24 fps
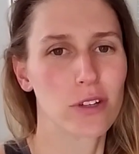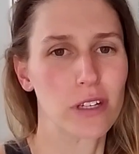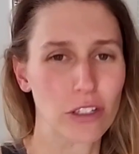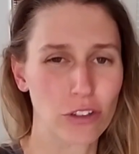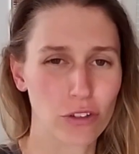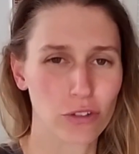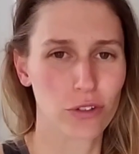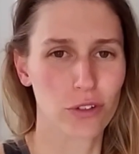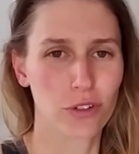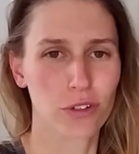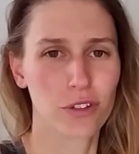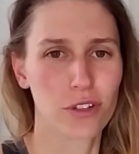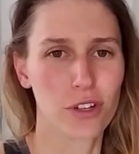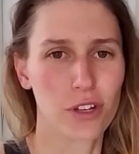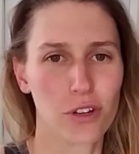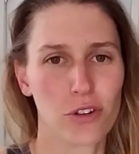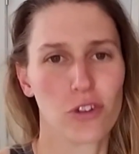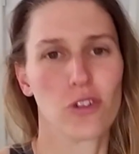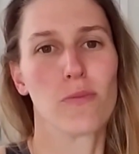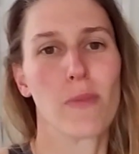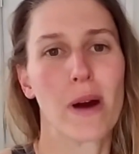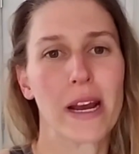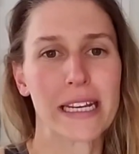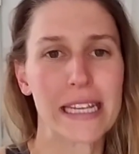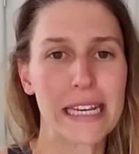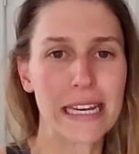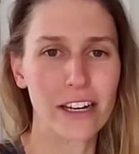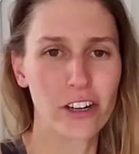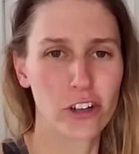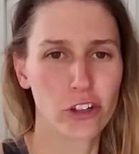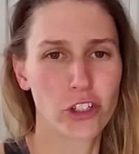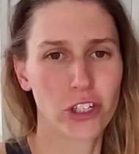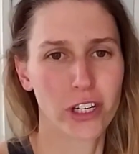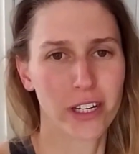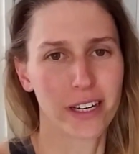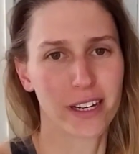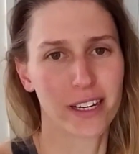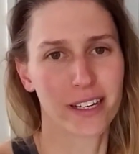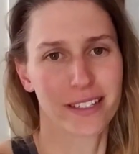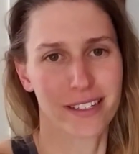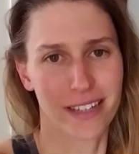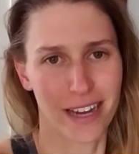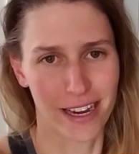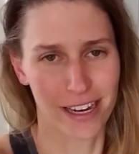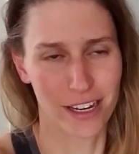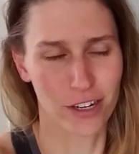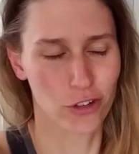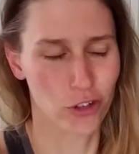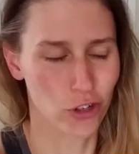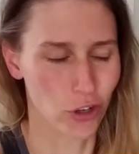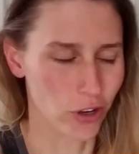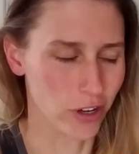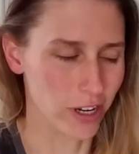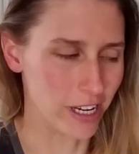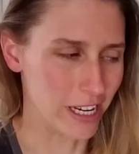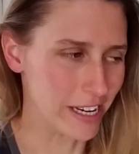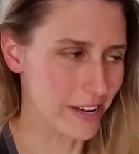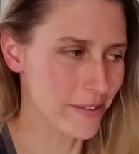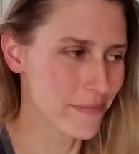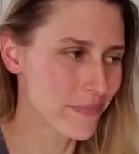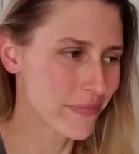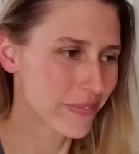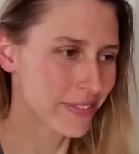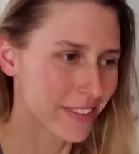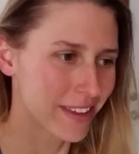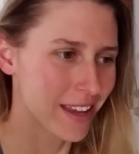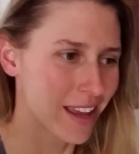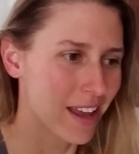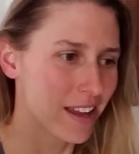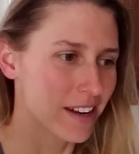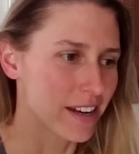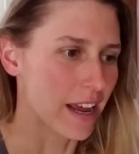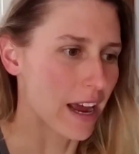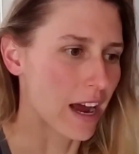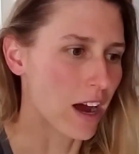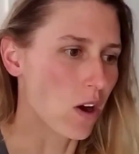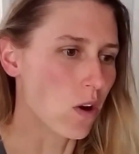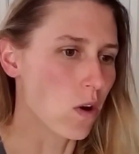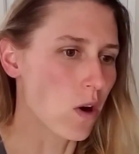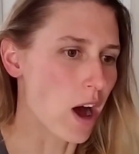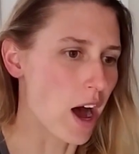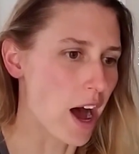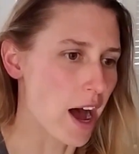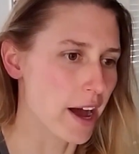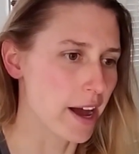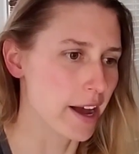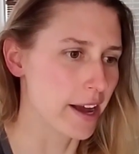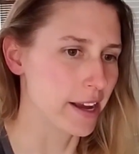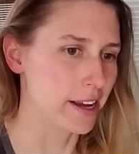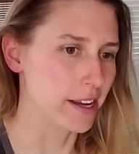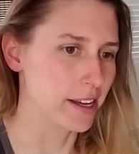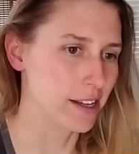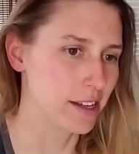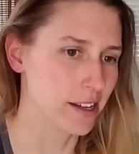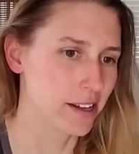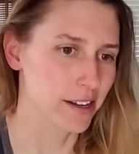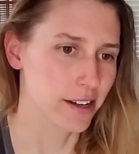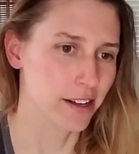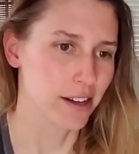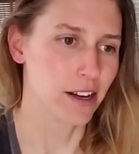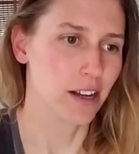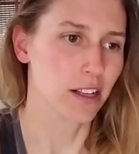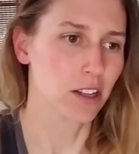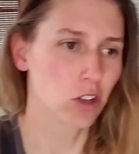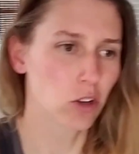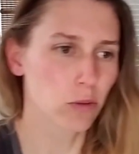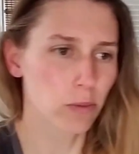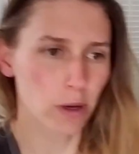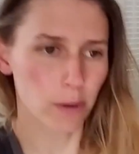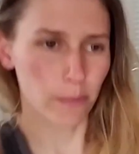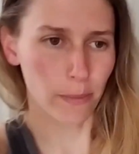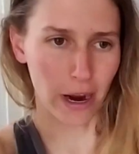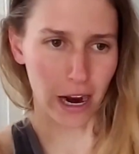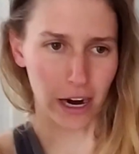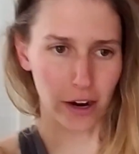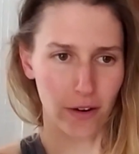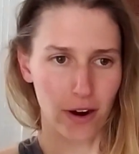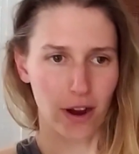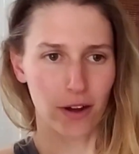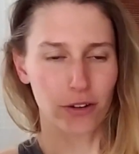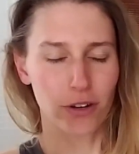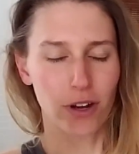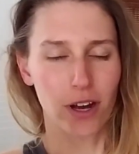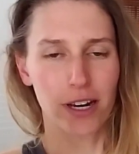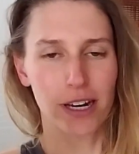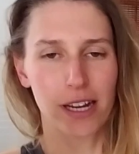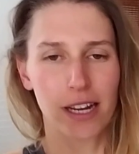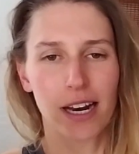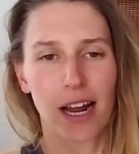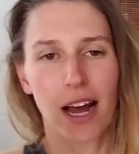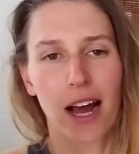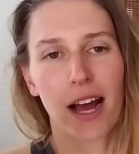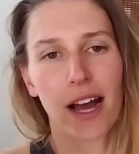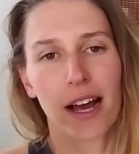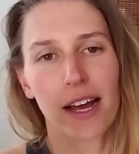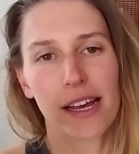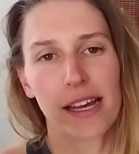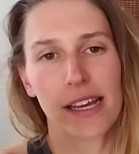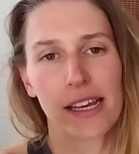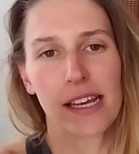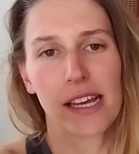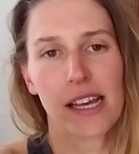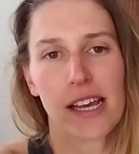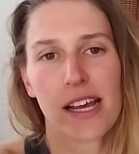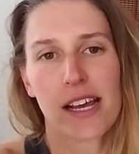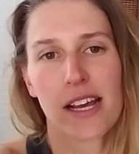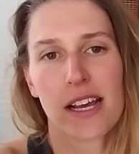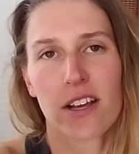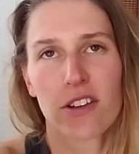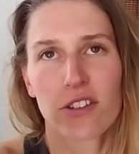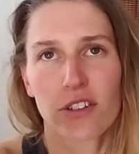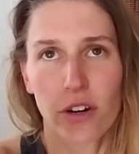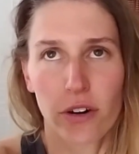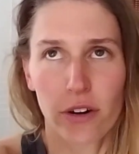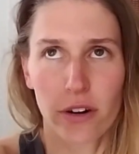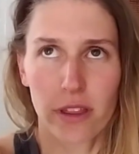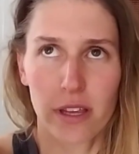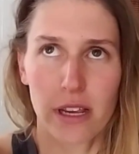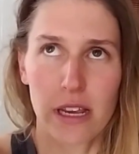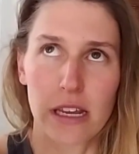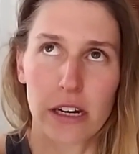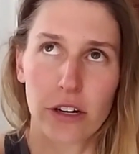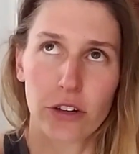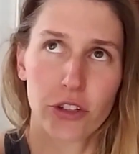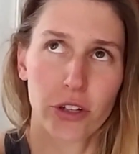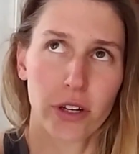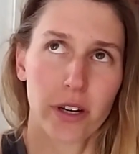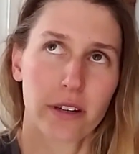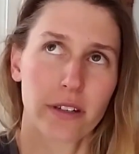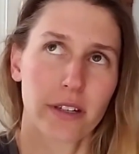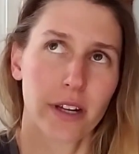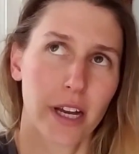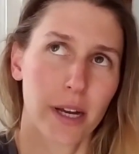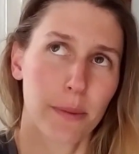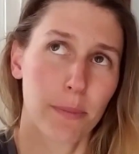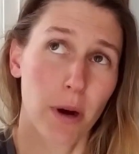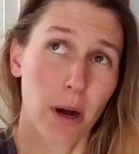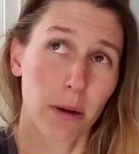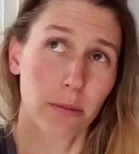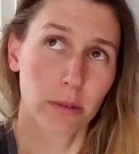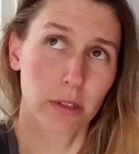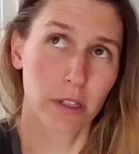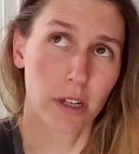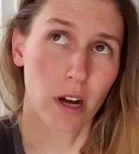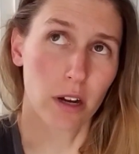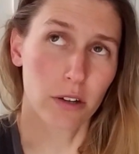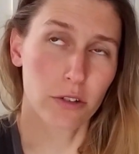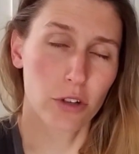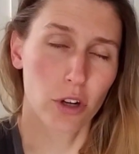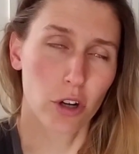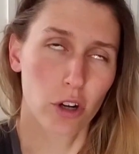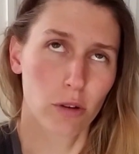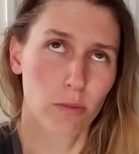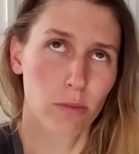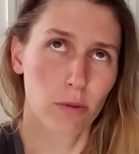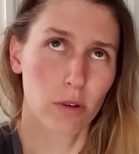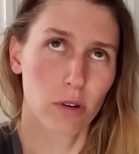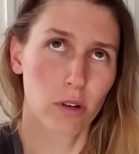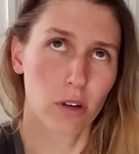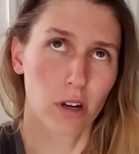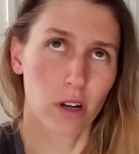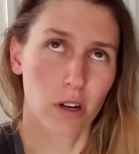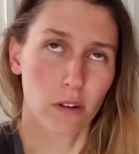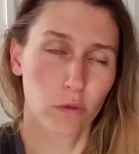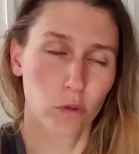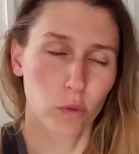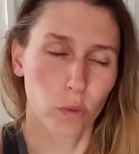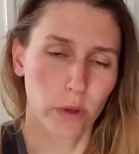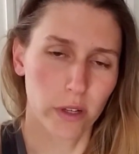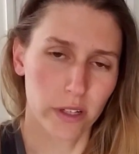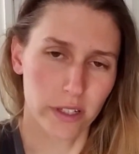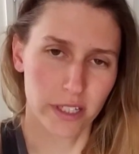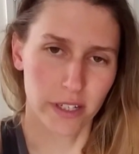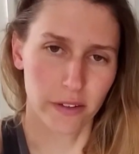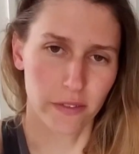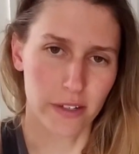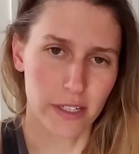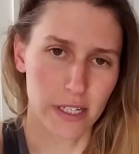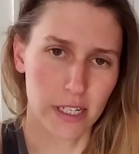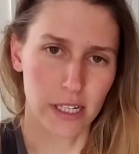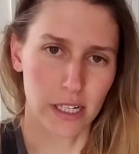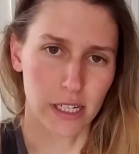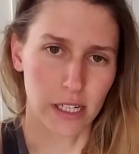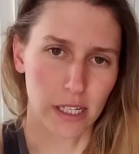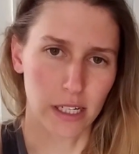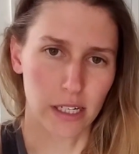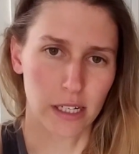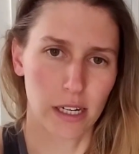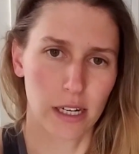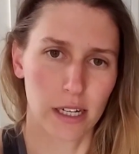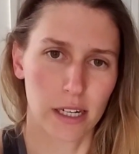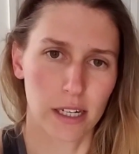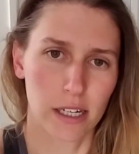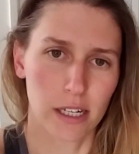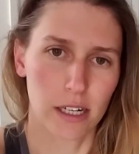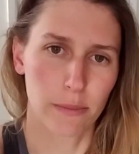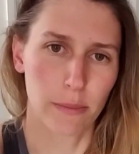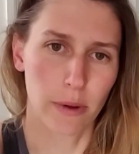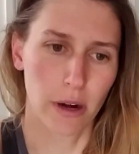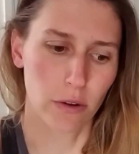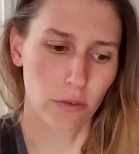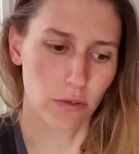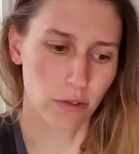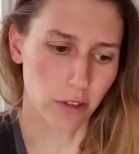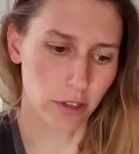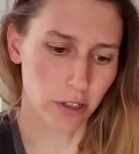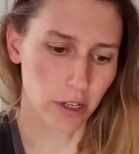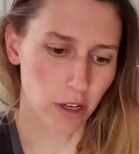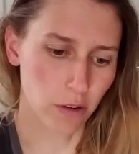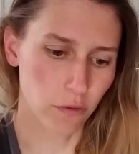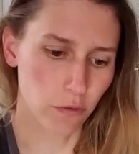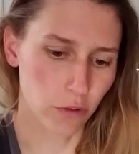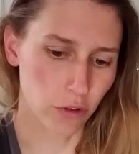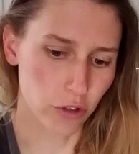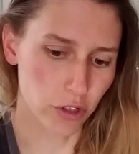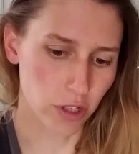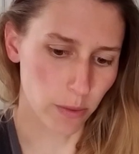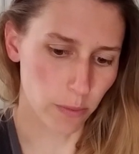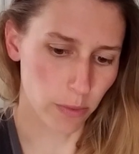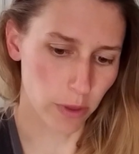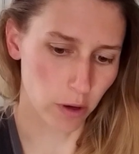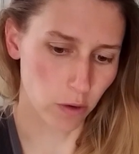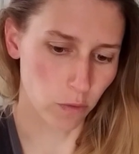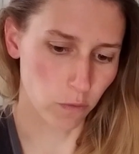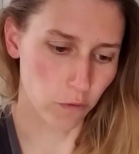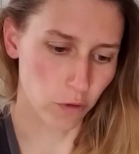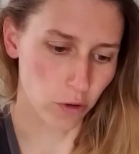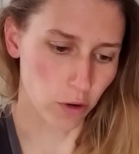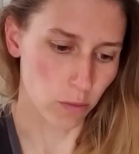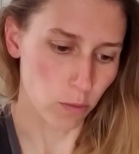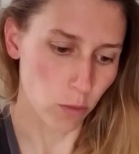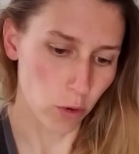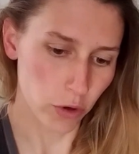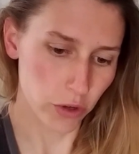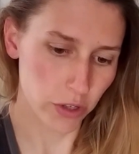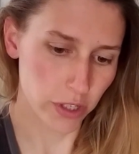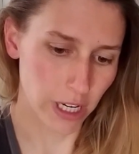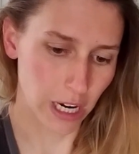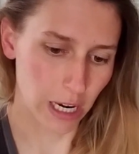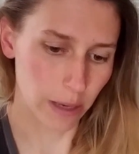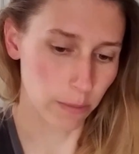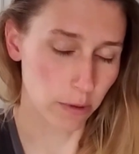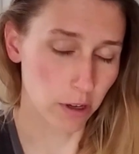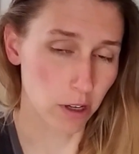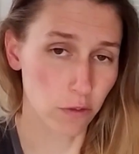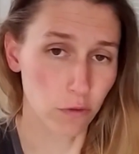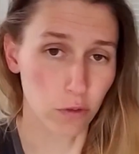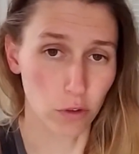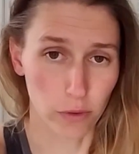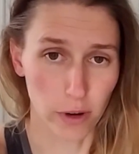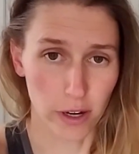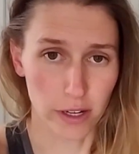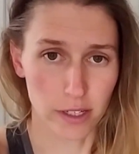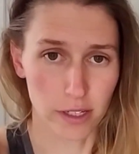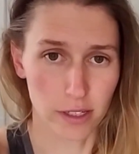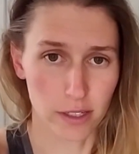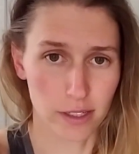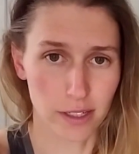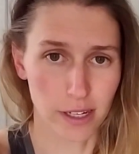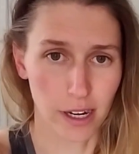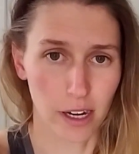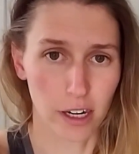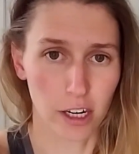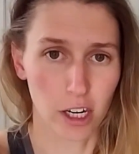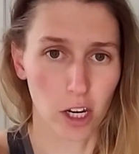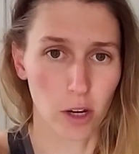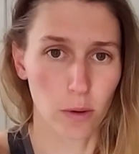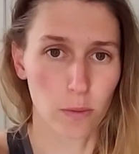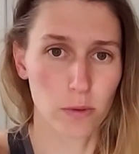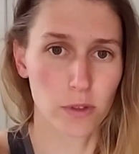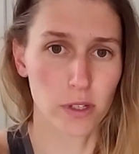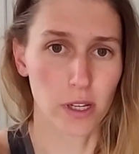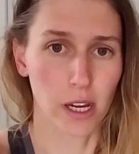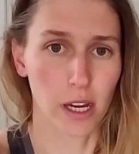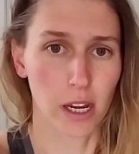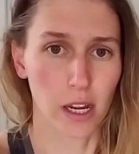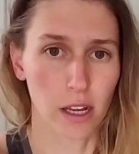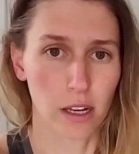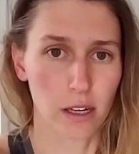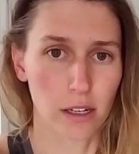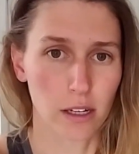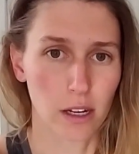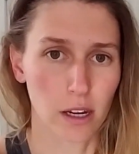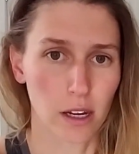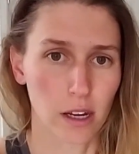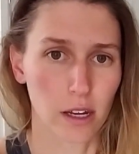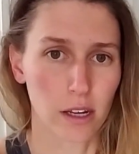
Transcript: to introduce to you my ketogenic diet journey. Now, a little bit of background on it. I started the ketogenic diet probably in October of 2017, and I was looking for something for more stamina for racing stand-ups and